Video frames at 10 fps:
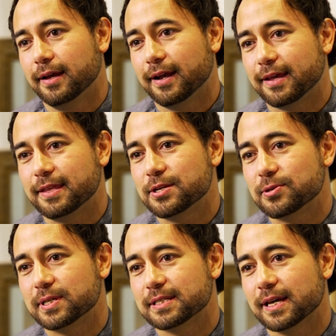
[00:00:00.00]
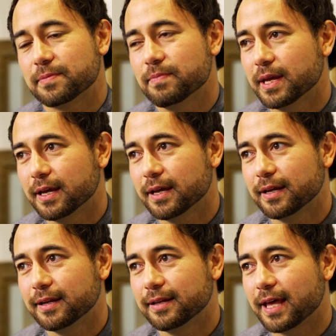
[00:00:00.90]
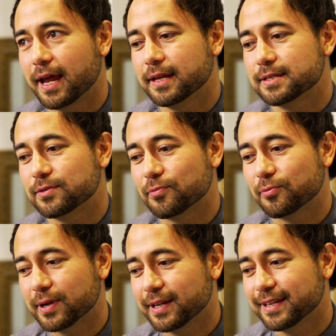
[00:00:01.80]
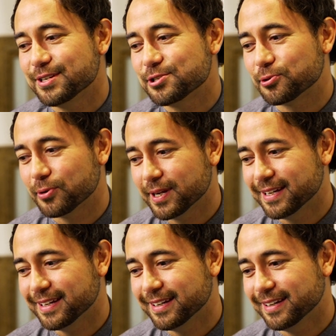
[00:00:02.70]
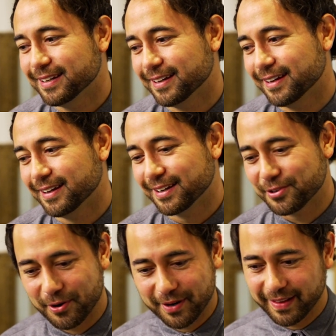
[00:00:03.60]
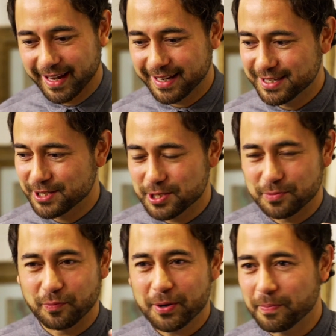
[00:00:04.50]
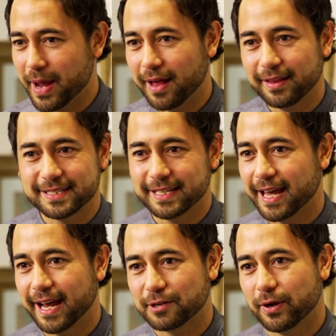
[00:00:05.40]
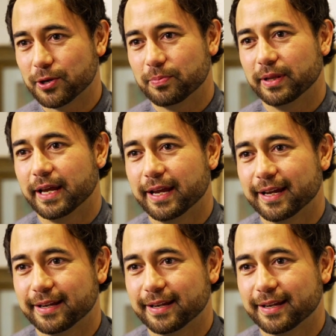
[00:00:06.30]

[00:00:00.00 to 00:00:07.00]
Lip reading: And then you're just like, man, that is a really tricky kind of like just this weird balancing act while you're playing.